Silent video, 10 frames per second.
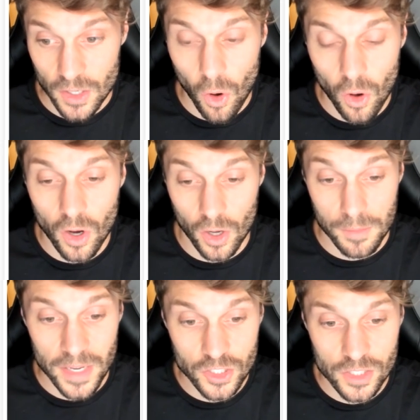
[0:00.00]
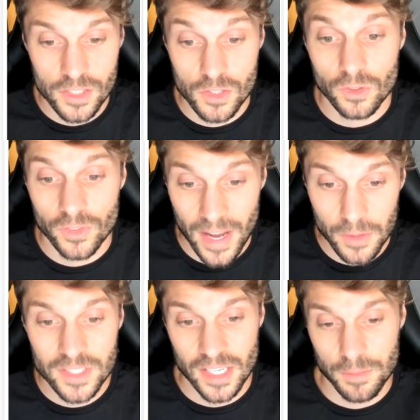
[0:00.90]
in all automations, you'll
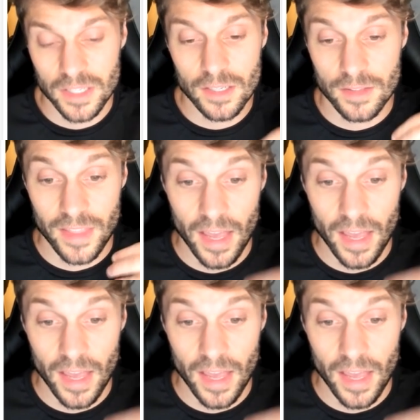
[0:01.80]
now segment